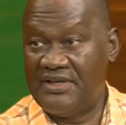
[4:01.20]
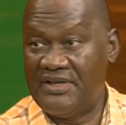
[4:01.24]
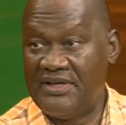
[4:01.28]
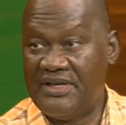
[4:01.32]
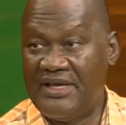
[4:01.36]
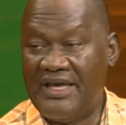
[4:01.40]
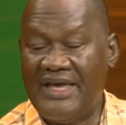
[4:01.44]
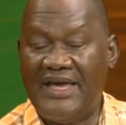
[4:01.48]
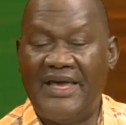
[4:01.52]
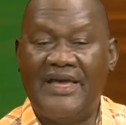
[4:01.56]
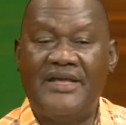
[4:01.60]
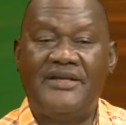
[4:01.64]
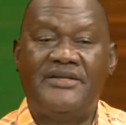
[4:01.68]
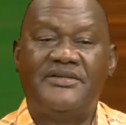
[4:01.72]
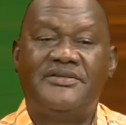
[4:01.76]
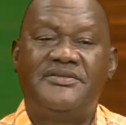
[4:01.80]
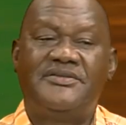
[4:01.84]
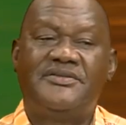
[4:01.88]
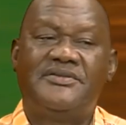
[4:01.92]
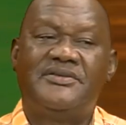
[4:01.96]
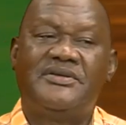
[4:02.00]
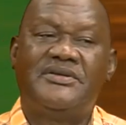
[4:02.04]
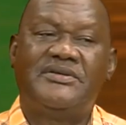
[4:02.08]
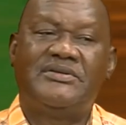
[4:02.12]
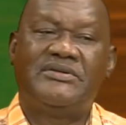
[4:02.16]
And
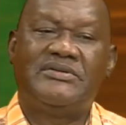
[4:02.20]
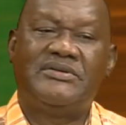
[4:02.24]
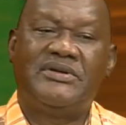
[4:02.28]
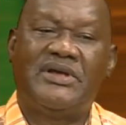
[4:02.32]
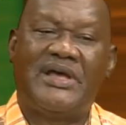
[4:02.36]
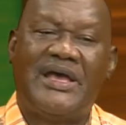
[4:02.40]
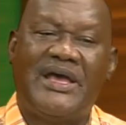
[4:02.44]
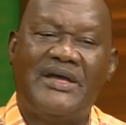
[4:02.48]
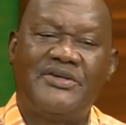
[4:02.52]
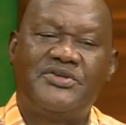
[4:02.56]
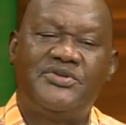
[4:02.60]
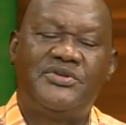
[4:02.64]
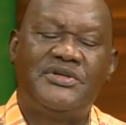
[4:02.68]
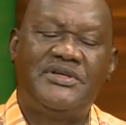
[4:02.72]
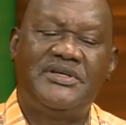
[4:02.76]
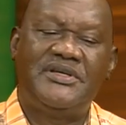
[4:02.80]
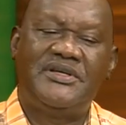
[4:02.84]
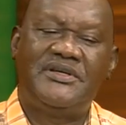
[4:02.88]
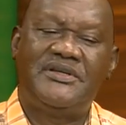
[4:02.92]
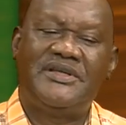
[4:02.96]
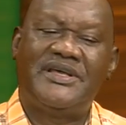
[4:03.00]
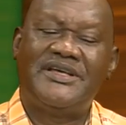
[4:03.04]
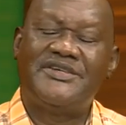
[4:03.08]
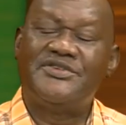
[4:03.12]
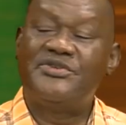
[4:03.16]
actually,
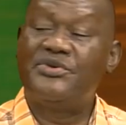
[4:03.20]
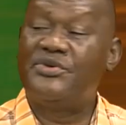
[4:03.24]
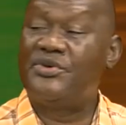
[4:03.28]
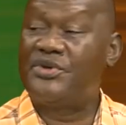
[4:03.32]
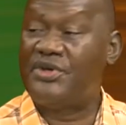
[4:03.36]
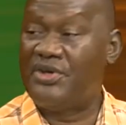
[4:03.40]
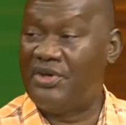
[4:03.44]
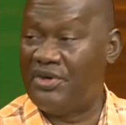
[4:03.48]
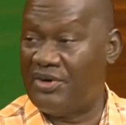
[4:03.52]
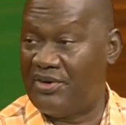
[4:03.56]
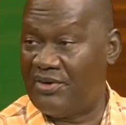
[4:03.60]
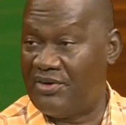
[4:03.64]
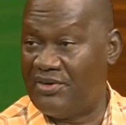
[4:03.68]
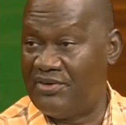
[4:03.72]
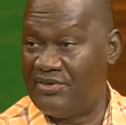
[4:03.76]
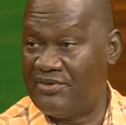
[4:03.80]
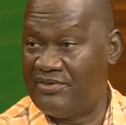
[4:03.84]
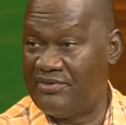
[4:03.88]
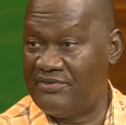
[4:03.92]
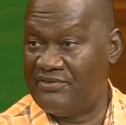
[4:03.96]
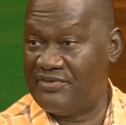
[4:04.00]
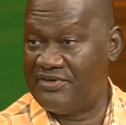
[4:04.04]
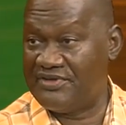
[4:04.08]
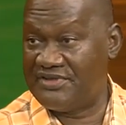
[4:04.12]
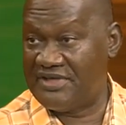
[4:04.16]
there is no cure
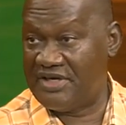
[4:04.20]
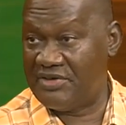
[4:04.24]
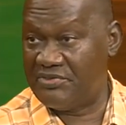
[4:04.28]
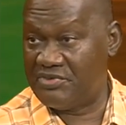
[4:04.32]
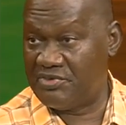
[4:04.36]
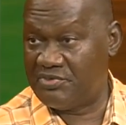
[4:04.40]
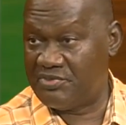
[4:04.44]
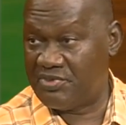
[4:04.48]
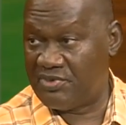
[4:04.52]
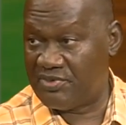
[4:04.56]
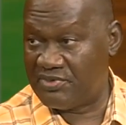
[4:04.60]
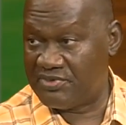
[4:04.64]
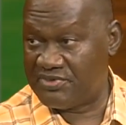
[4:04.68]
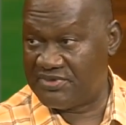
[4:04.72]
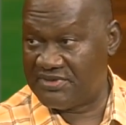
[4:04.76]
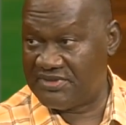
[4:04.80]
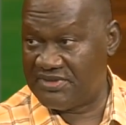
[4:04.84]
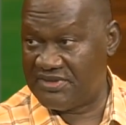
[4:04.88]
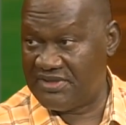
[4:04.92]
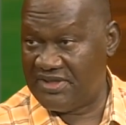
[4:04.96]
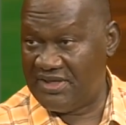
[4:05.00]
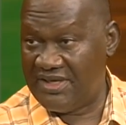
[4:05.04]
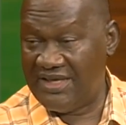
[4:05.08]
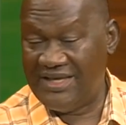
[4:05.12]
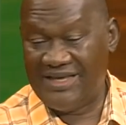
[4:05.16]
for cerebral palsy
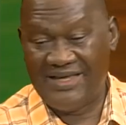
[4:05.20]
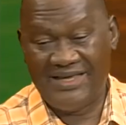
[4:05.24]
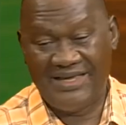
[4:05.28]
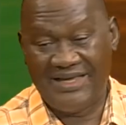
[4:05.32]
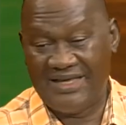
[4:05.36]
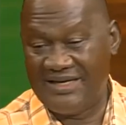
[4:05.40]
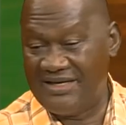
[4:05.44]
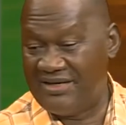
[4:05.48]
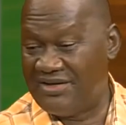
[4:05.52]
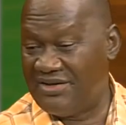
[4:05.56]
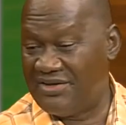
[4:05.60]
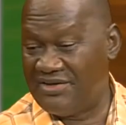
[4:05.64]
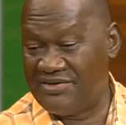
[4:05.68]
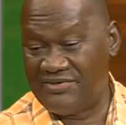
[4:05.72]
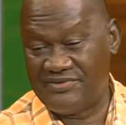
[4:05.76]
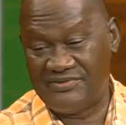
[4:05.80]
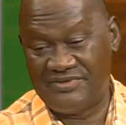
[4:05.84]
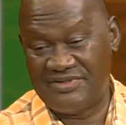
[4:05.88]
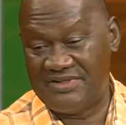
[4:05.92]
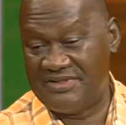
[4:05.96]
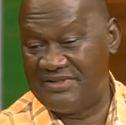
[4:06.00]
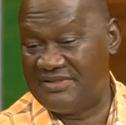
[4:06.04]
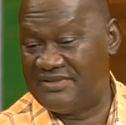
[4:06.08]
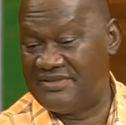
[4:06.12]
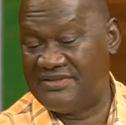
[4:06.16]
mm. and a lot of
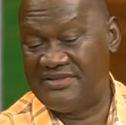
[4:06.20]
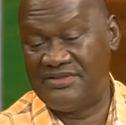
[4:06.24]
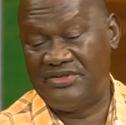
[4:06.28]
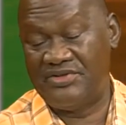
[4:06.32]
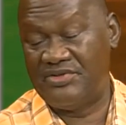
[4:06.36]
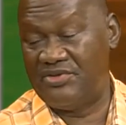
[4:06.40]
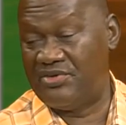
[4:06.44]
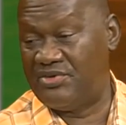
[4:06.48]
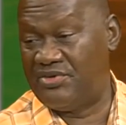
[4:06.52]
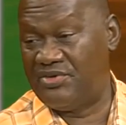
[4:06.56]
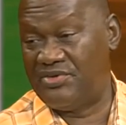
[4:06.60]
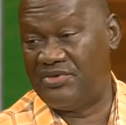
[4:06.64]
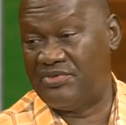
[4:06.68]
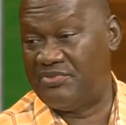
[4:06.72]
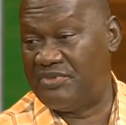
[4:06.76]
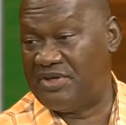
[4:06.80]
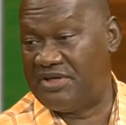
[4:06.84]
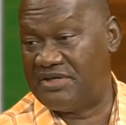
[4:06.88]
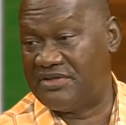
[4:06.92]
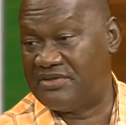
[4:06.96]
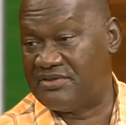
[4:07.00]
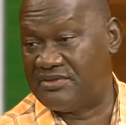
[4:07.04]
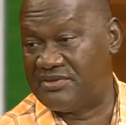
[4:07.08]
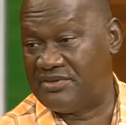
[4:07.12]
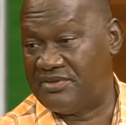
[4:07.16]
this, you know,
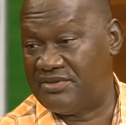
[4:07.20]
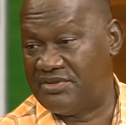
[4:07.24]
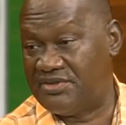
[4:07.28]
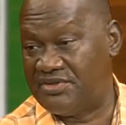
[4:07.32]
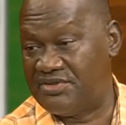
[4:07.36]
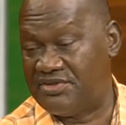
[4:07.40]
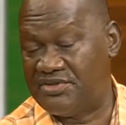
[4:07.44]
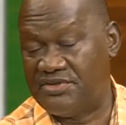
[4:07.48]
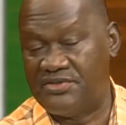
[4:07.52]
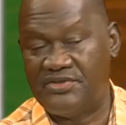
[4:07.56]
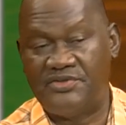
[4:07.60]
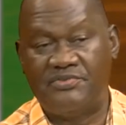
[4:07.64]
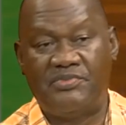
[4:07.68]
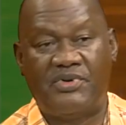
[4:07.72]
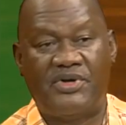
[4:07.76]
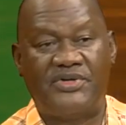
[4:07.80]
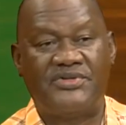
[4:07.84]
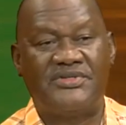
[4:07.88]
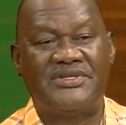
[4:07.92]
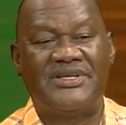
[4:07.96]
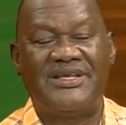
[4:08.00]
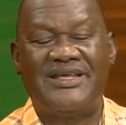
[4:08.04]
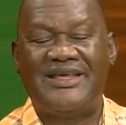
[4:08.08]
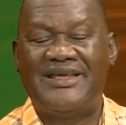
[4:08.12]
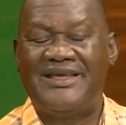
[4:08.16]
neuromedical conditions, but
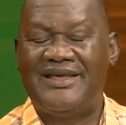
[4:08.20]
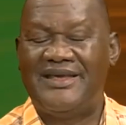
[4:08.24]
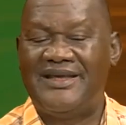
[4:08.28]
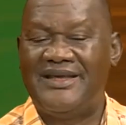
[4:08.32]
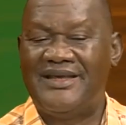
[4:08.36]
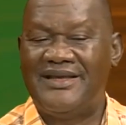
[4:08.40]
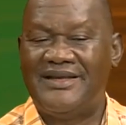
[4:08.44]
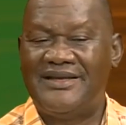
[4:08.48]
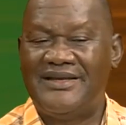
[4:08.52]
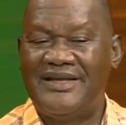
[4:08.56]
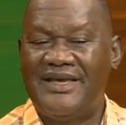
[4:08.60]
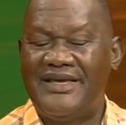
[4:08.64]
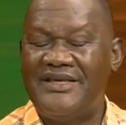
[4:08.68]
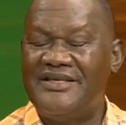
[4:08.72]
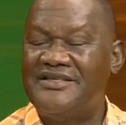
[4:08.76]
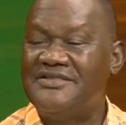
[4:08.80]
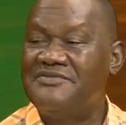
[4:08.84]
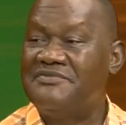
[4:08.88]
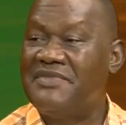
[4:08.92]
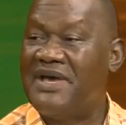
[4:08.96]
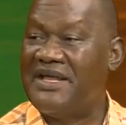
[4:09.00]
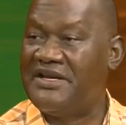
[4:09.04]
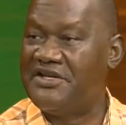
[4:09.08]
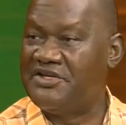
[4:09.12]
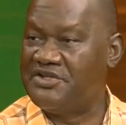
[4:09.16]
there is
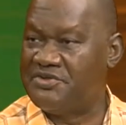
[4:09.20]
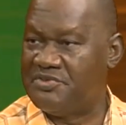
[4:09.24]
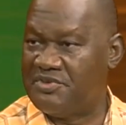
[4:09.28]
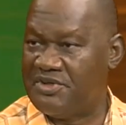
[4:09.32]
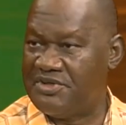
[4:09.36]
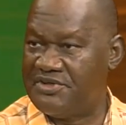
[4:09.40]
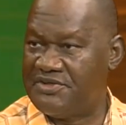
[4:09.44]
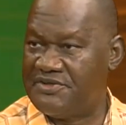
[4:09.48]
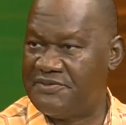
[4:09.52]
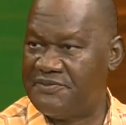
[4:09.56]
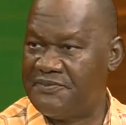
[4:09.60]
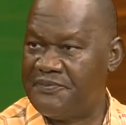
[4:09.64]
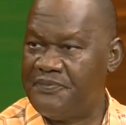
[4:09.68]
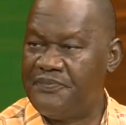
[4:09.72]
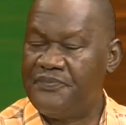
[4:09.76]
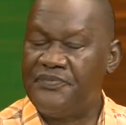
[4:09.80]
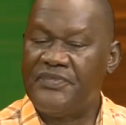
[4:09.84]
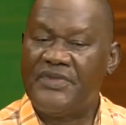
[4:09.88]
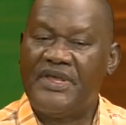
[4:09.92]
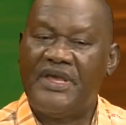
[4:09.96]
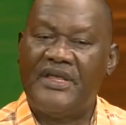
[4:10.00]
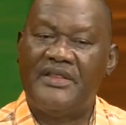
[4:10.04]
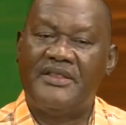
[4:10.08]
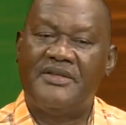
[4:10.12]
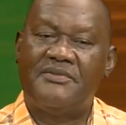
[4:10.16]
management.
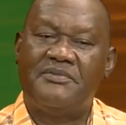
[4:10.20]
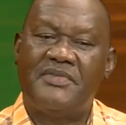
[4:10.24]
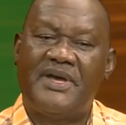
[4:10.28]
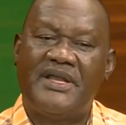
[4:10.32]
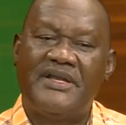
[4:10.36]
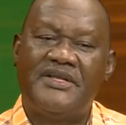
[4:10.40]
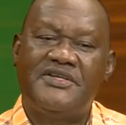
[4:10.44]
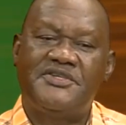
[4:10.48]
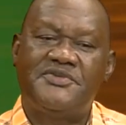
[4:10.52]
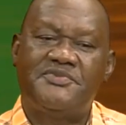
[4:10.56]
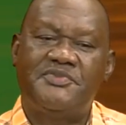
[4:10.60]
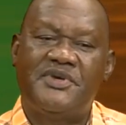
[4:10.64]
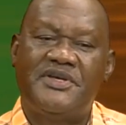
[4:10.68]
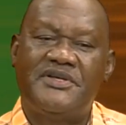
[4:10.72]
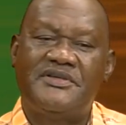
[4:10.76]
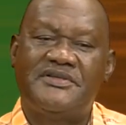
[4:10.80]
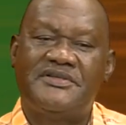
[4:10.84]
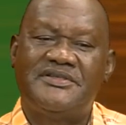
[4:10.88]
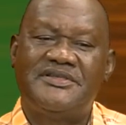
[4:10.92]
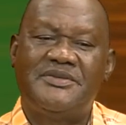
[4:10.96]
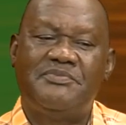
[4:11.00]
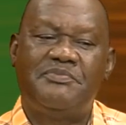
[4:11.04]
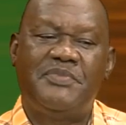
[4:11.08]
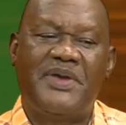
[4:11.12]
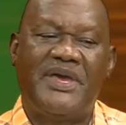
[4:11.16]
And the management
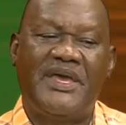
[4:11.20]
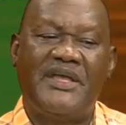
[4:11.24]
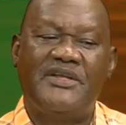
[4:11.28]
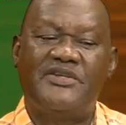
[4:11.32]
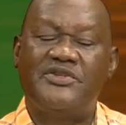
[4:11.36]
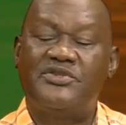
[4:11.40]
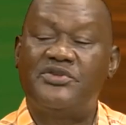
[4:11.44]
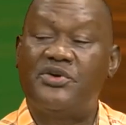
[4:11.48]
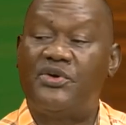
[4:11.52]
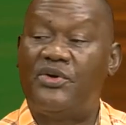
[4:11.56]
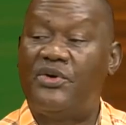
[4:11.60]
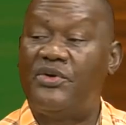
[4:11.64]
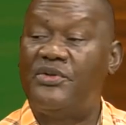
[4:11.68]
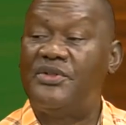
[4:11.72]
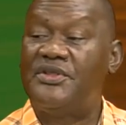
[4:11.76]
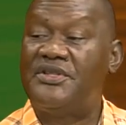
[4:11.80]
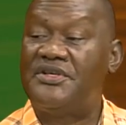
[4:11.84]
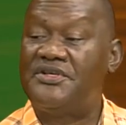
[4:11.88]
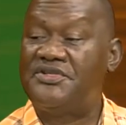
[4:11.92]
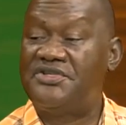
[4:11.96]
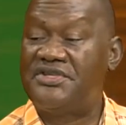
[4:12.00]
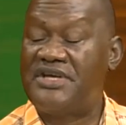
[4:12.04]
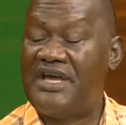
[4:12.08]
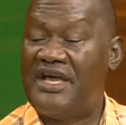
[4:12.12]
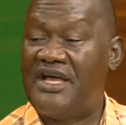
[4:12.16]
depends on the
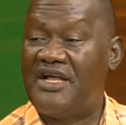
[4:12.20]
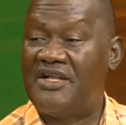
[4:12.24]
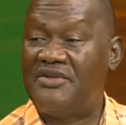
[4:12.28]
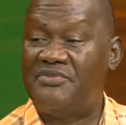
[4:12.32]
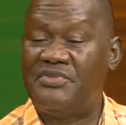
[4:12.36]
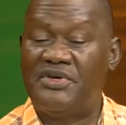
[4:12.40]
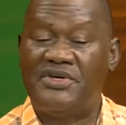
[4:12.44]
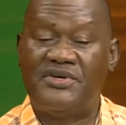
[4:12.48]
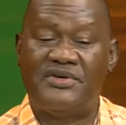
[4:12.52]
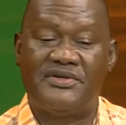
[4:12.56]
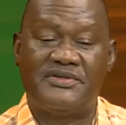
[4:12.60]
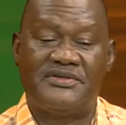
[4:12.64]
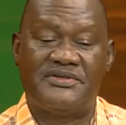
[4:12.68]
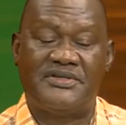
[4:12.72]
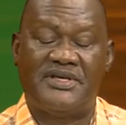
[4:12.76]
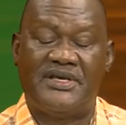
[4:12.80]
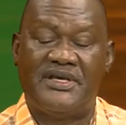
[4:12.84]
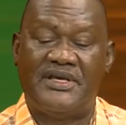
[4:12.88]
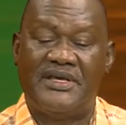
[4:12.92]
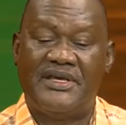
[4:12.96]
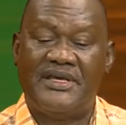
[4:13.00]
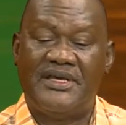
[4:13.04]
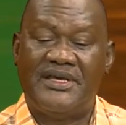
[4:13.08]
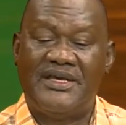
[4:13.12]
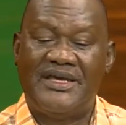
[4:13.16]
child because
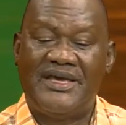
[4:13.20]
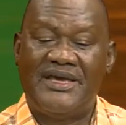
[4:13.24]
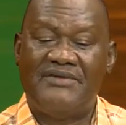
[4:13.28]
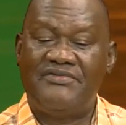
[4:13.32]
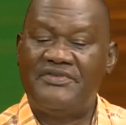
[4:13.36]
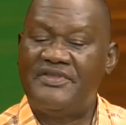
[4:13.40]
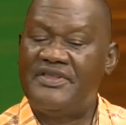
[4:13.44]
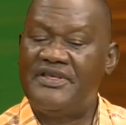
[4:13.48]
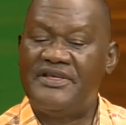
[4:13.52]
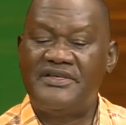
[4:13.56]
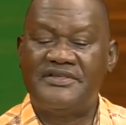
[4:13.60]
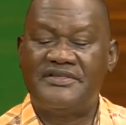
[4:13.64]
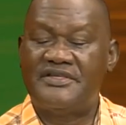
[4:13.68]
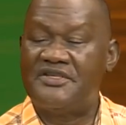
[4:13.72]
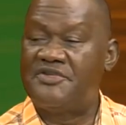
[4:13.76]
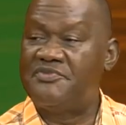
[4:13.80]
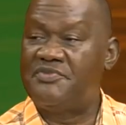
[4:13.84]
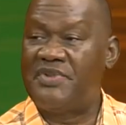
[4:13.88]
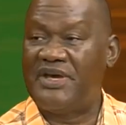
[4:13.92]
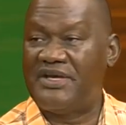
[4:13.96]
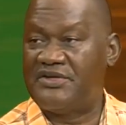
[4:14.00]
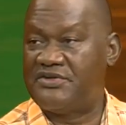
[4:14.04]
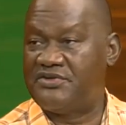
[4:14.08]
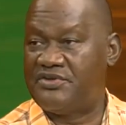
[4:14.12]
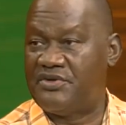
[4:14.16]
everything is a
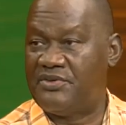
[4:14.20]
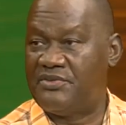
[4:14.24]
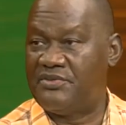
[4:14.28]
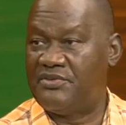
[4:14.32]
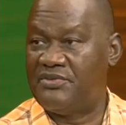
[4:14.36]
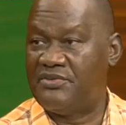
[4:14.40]
spectrum.